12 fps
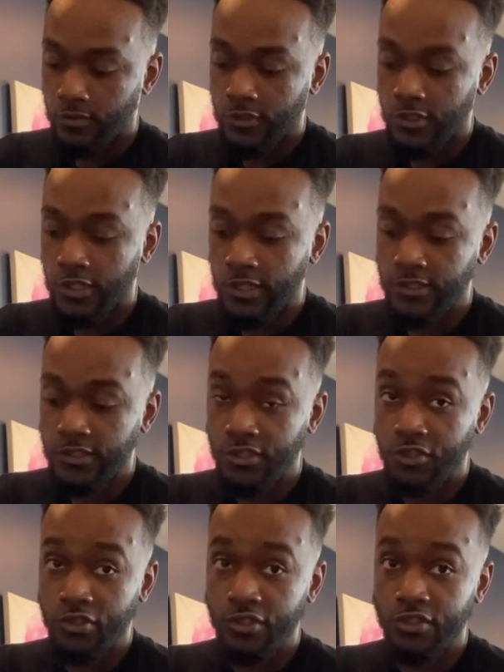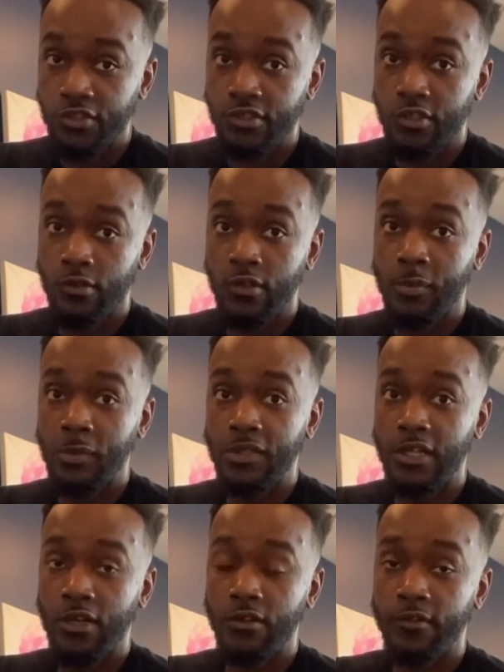And then, like I said, you can just go up and
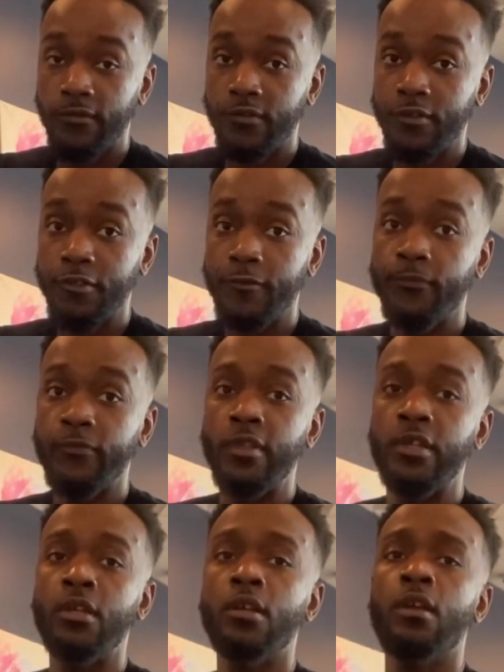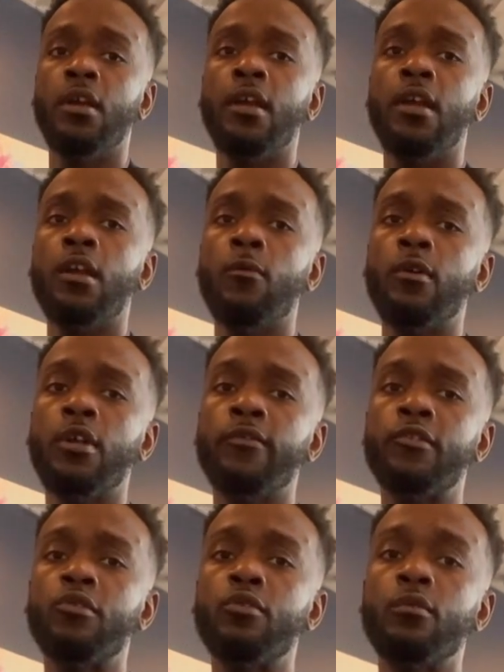down the foot. And whatever
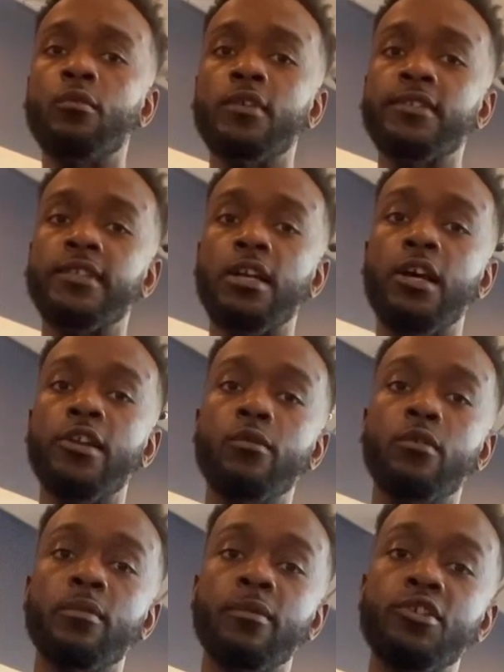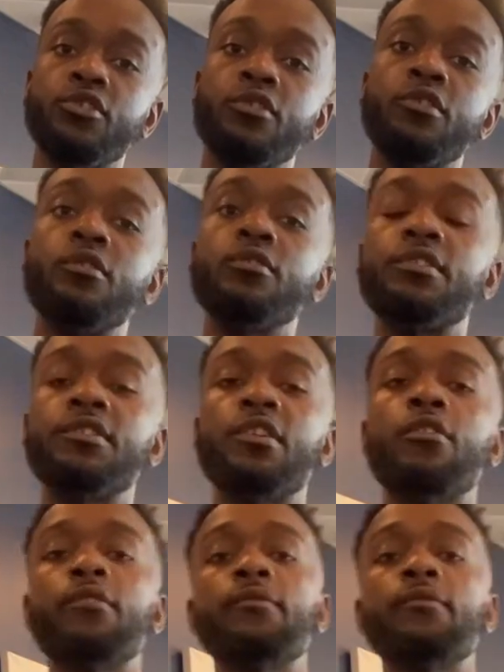you do to one side, you wanna make sure you do to the other